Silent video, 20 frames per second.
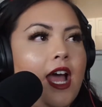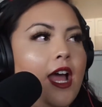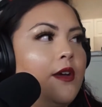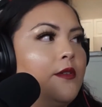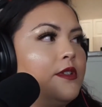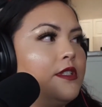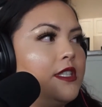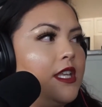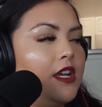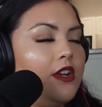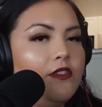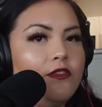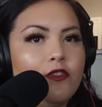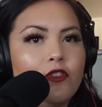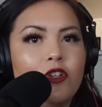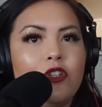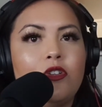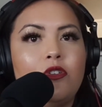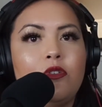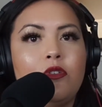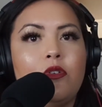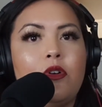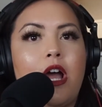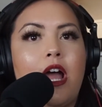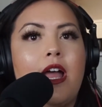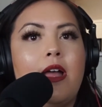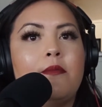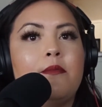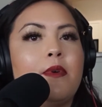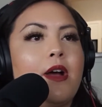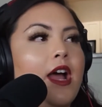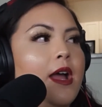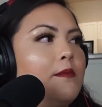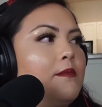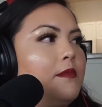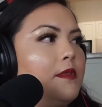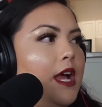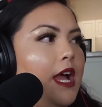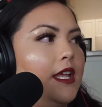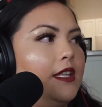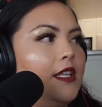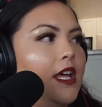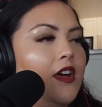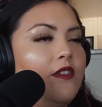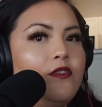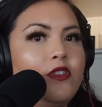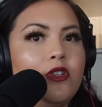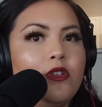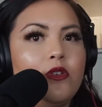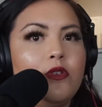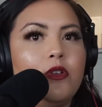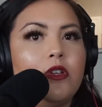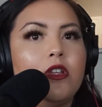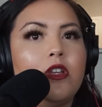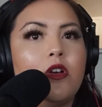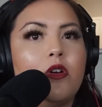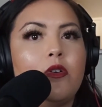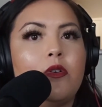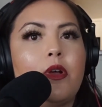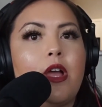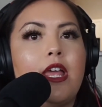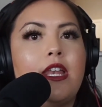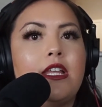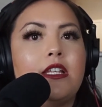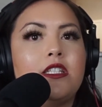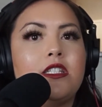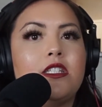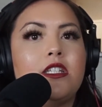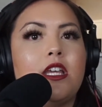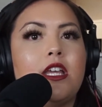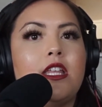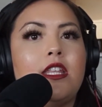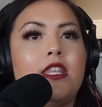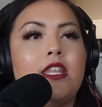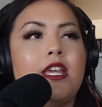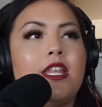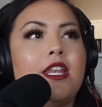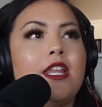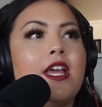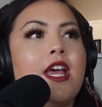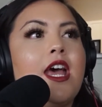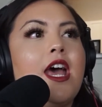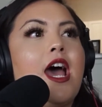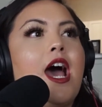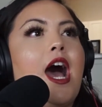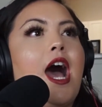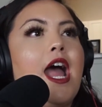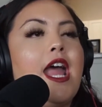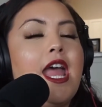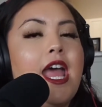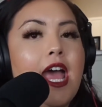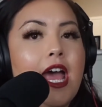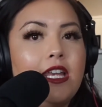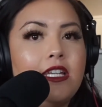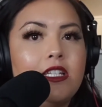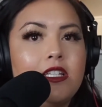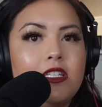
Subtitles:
I was there for you. I love you, and then I had to